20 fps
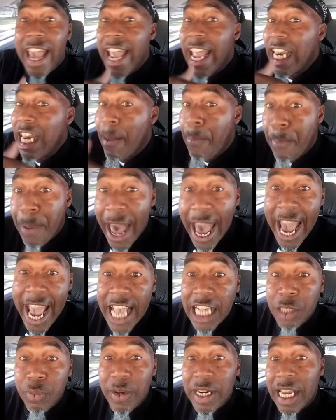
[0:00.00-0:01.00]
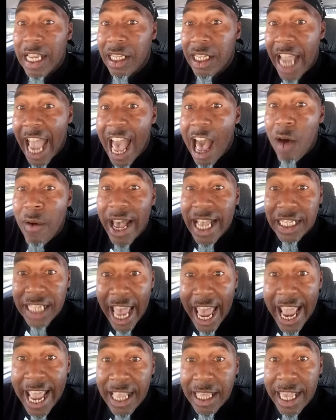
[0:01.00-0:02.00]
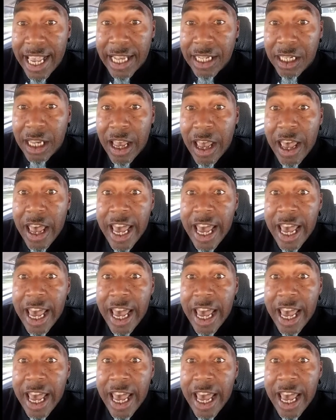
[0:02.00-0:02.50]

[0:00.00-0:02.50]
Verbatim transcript: In the past, when Nadal has had this,